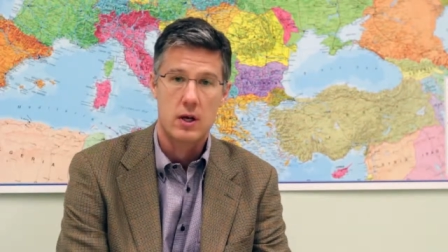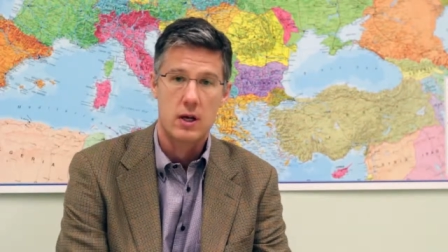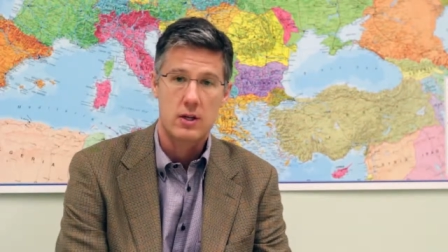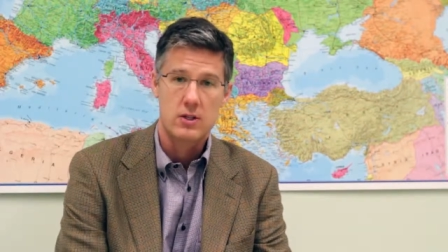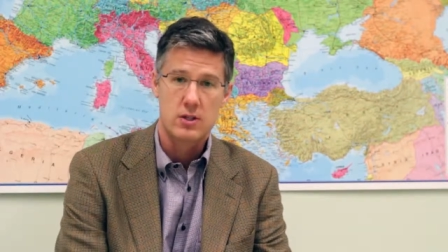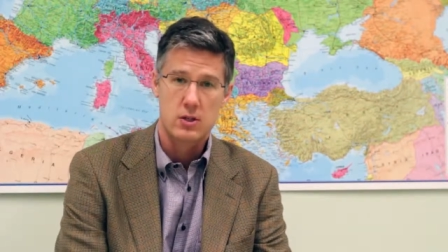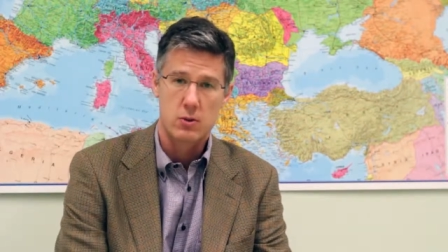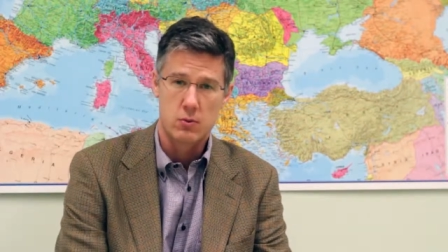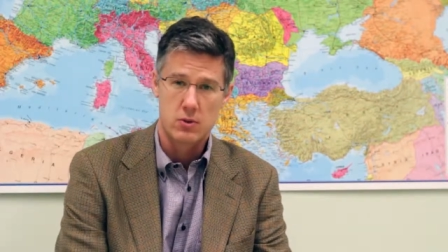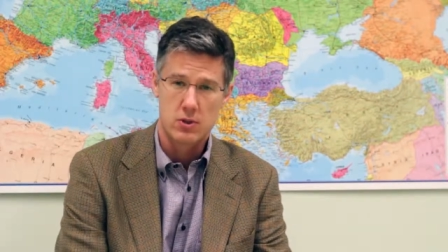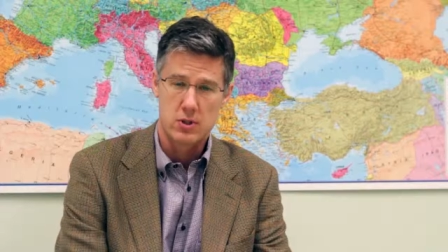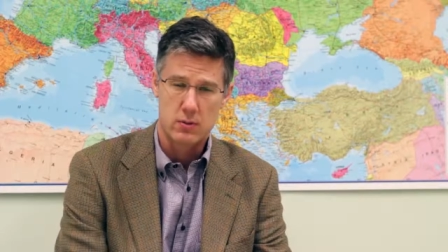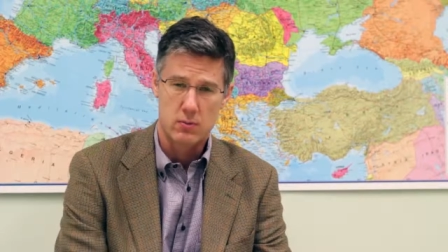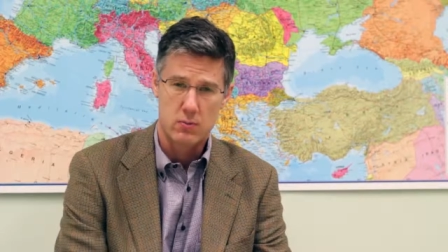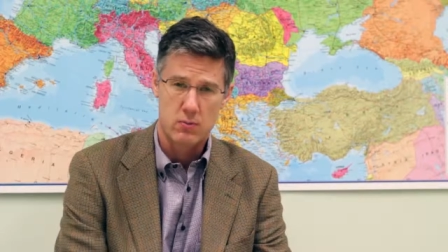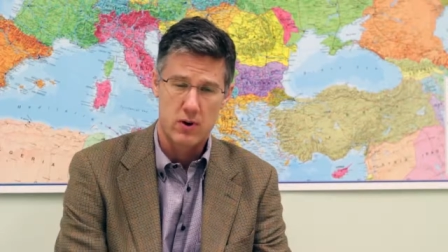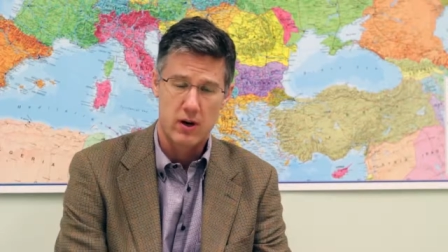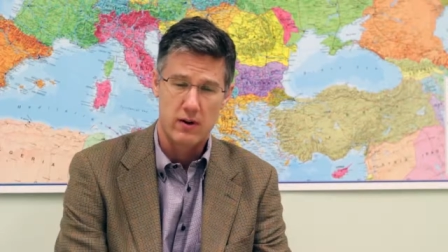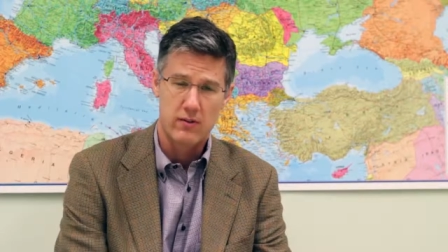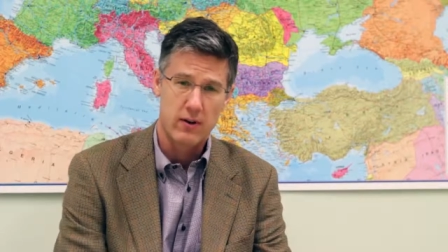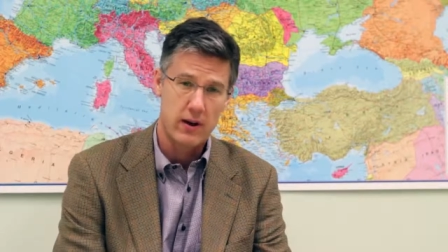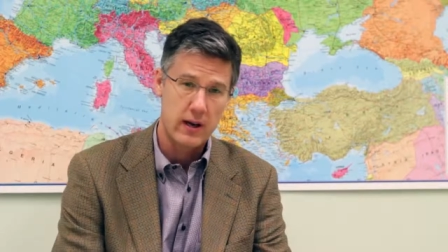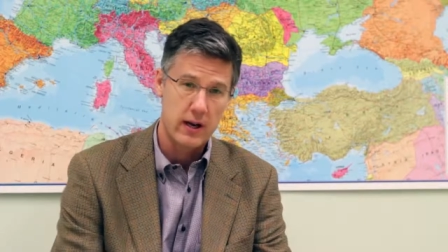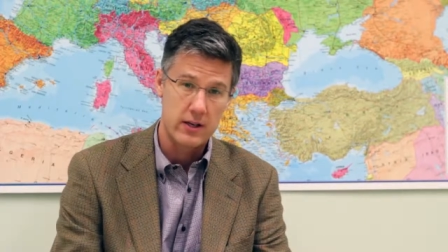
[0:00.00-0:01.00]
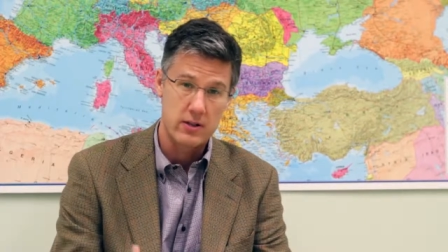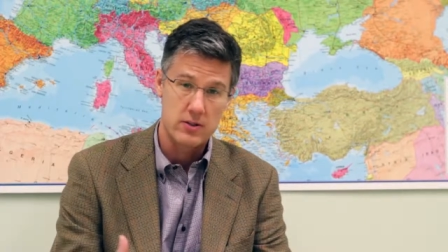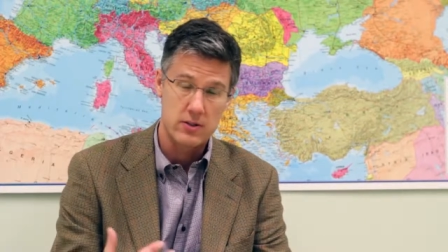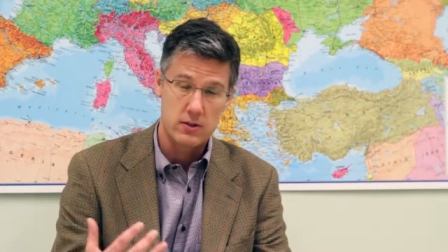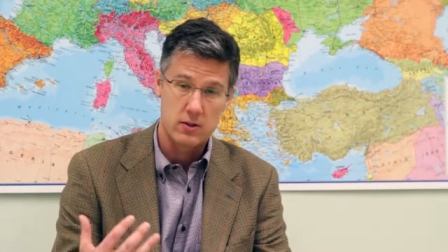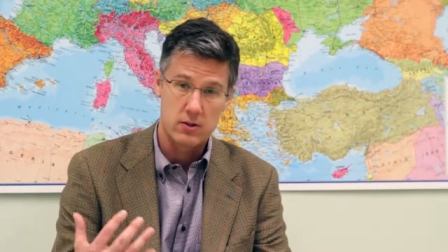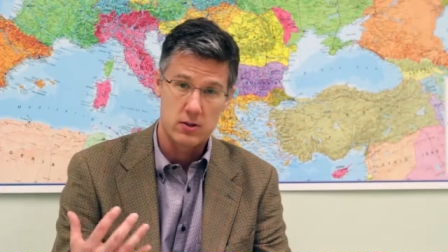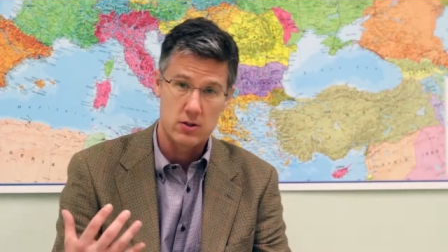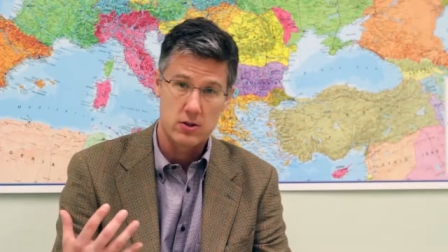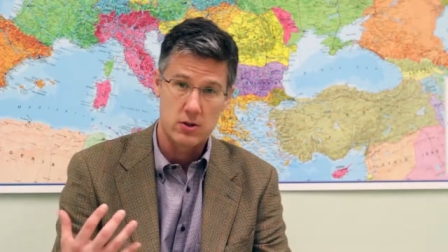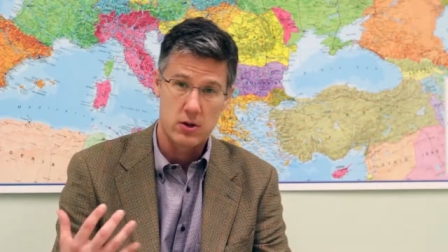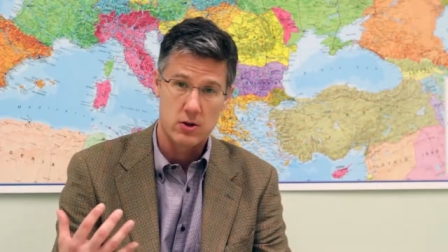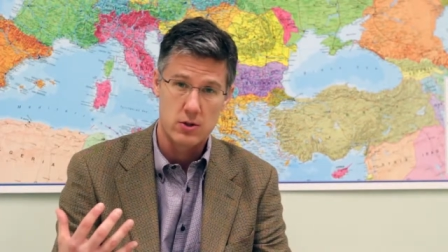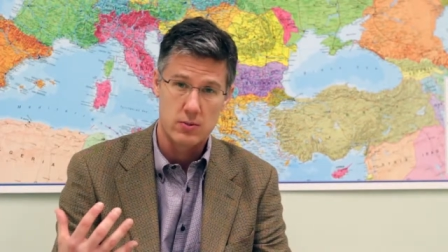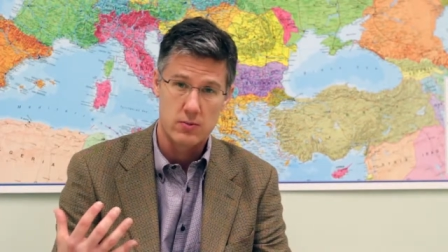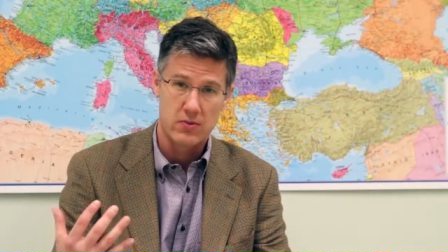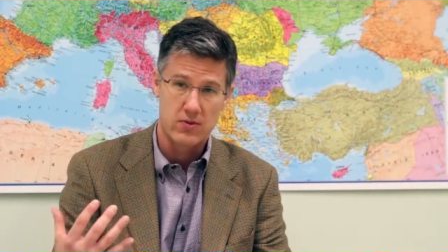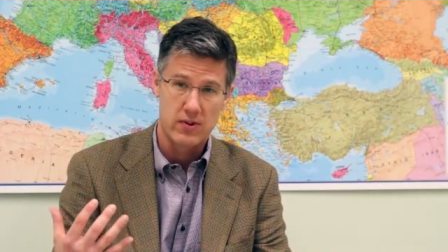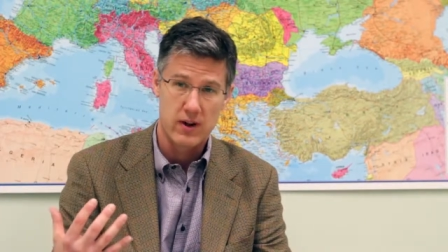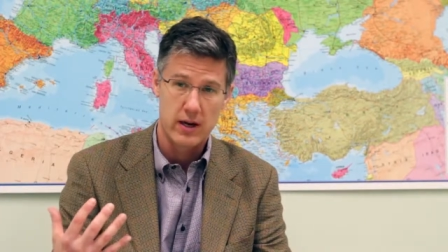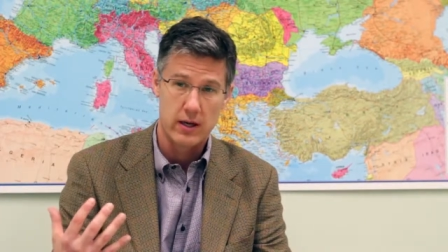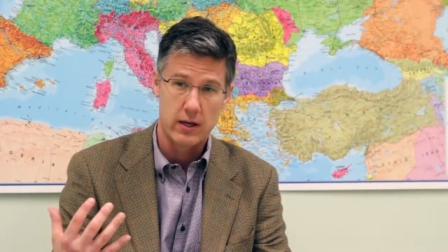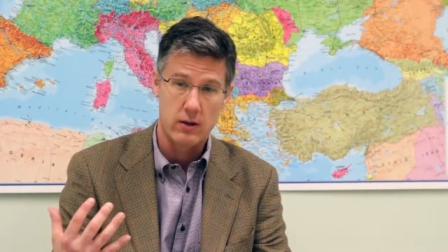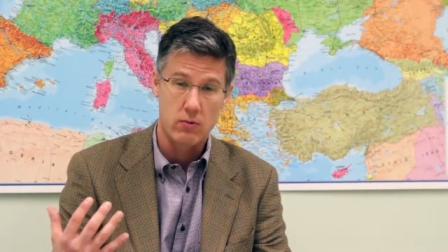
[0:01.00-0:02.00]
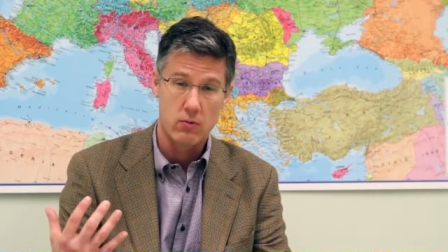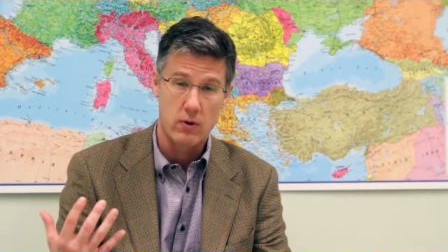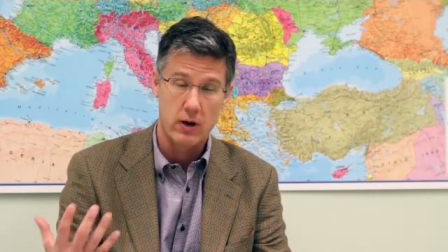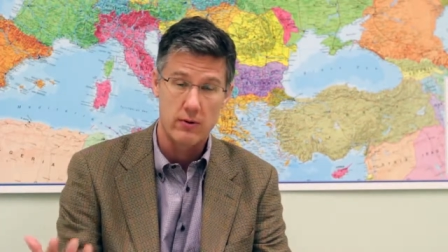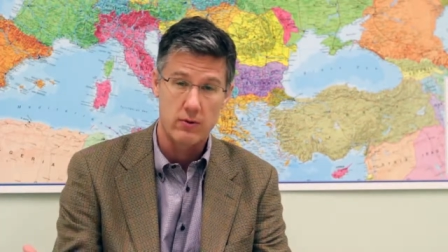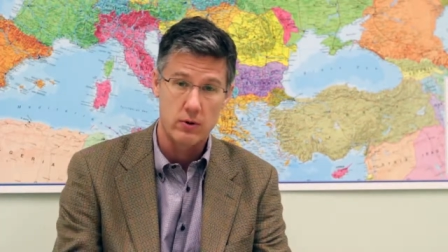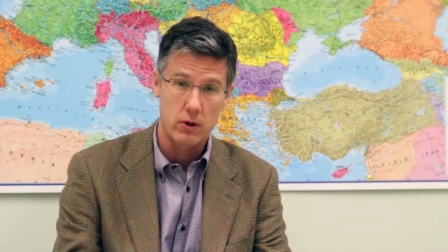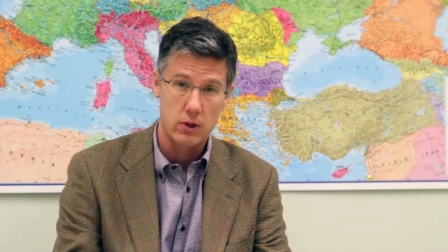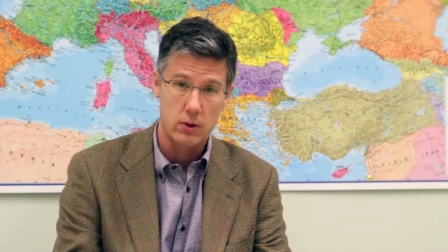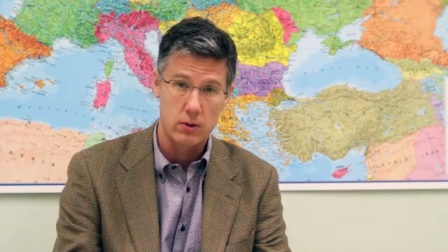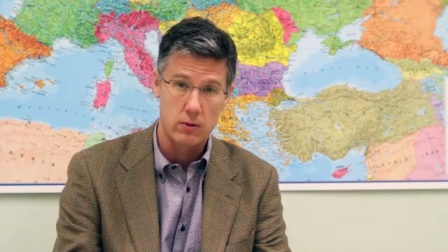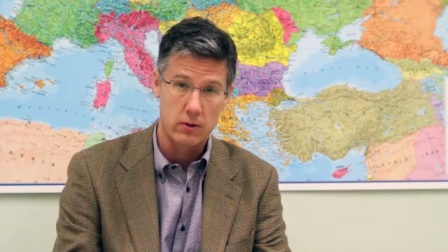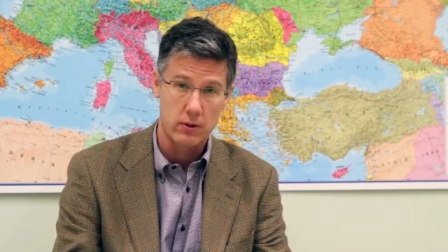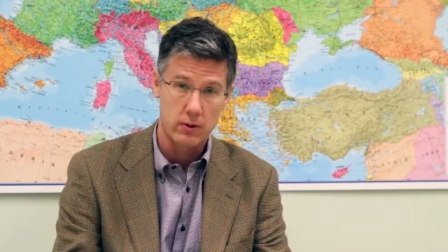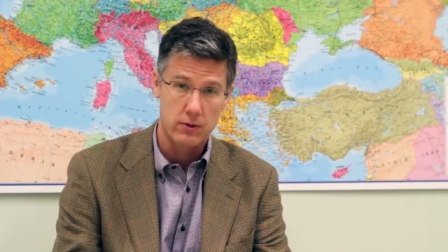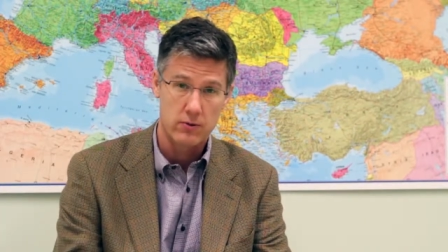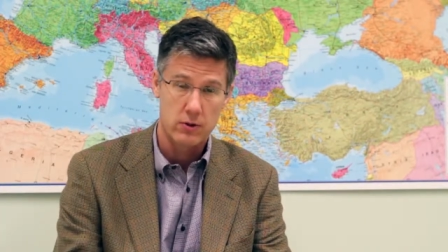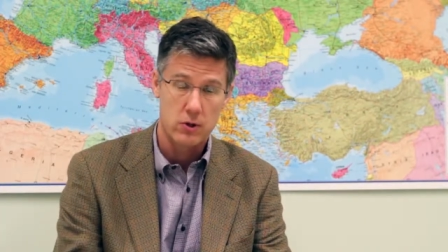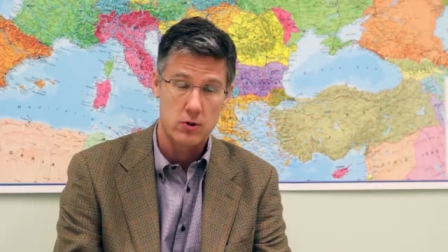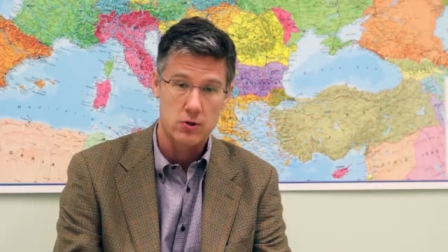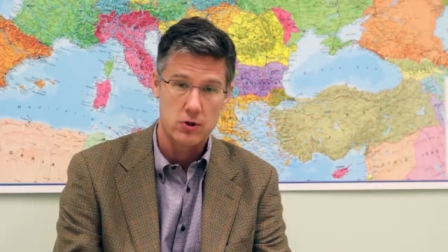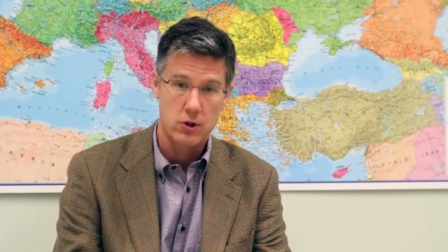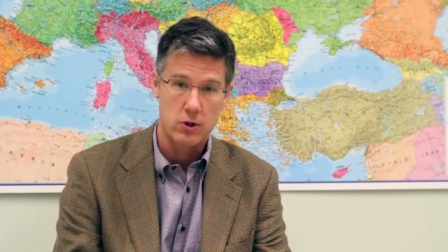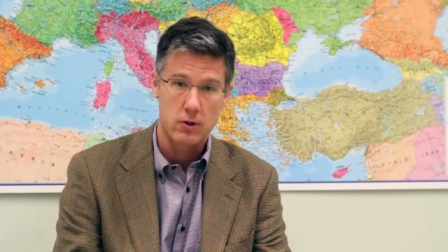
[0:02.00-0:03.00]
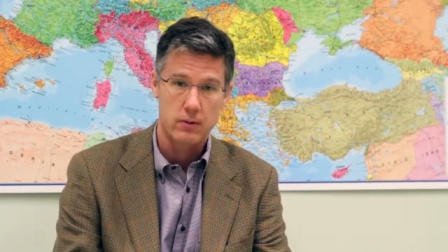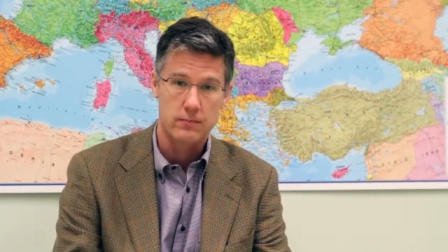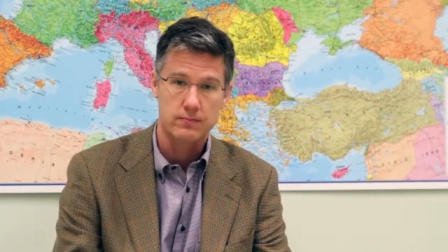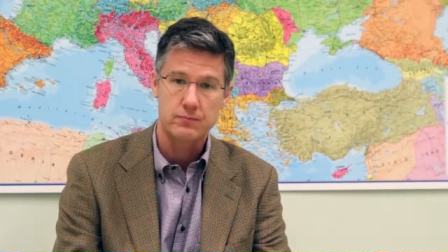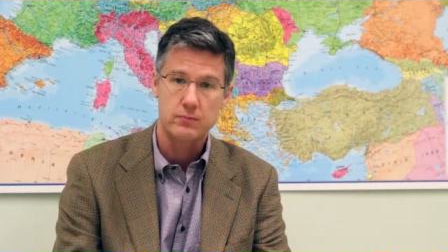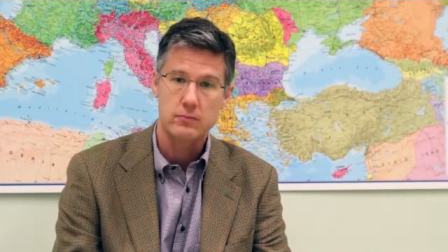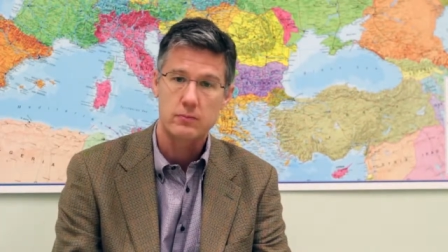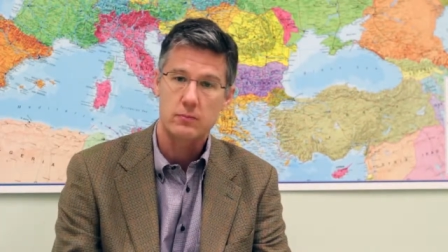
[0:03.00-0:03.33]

So once it starts providing revenue in the future,